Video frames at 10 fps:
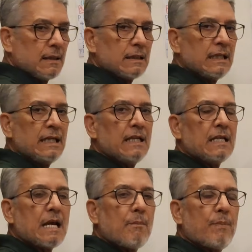the
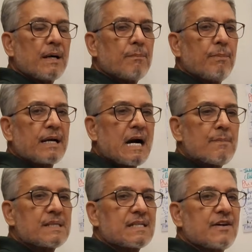number
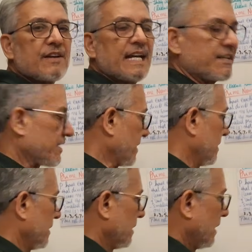becomes greater.
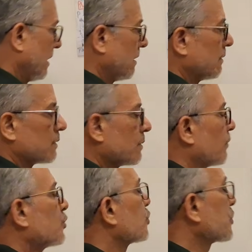You